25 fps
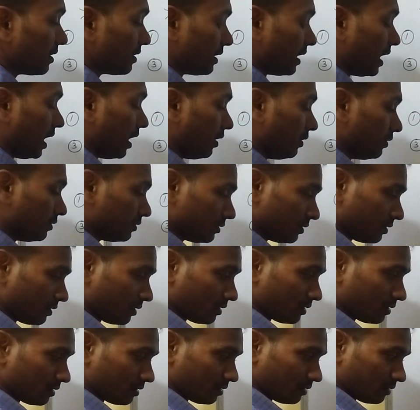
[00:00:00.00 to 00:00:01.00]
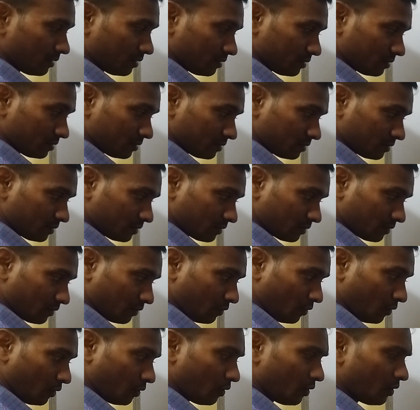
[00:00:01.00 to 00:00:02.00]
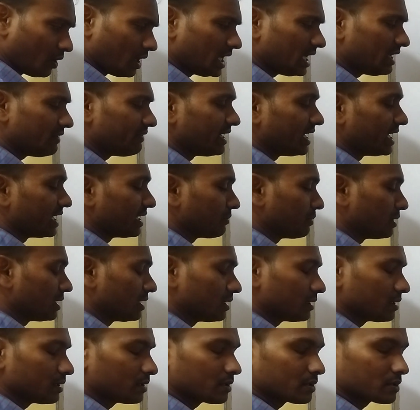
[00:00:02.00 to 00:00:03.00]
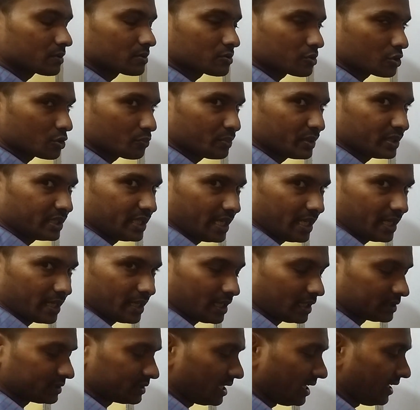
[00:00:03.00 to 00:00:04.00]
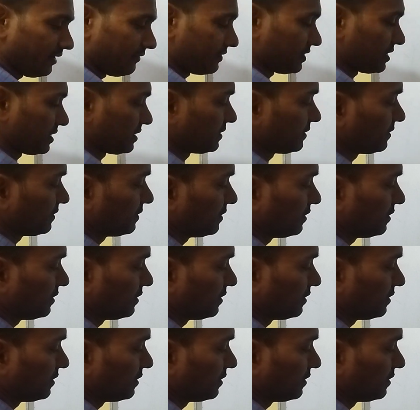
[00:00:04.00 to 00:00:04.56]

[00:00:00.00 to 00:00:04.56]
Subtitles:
Now, only variable should be there on the left.